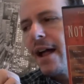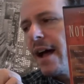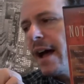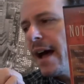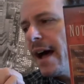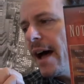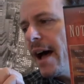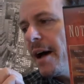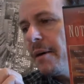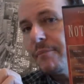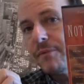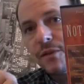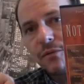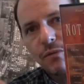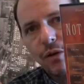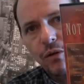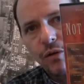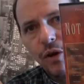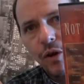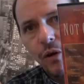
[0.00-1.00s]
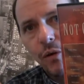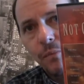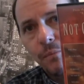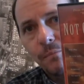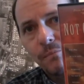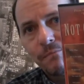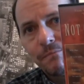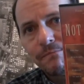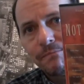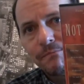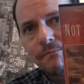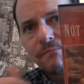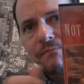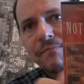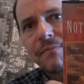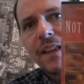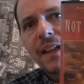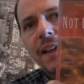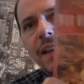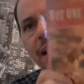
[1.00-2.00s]
The Road Home.
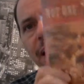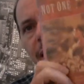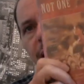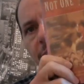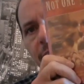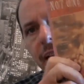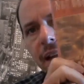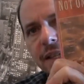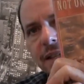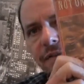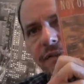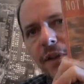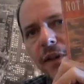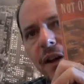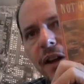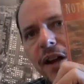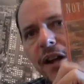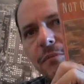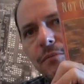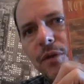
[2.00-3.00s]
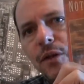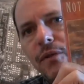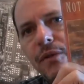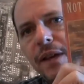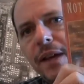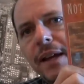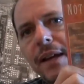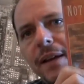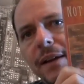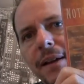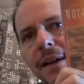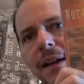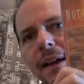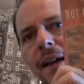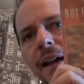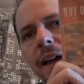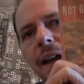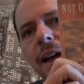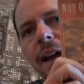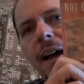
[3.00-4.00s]
It's a very good movie.
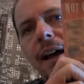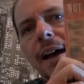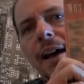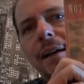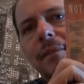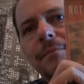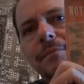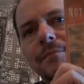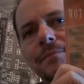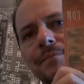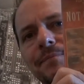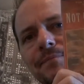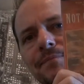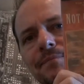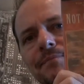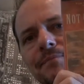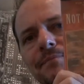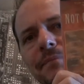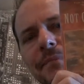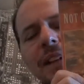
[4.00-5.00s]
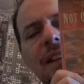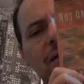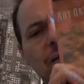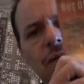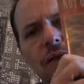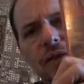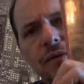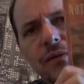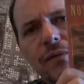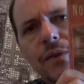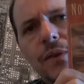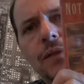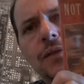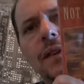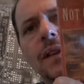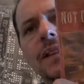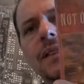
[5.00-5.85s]
Let's go to this one first.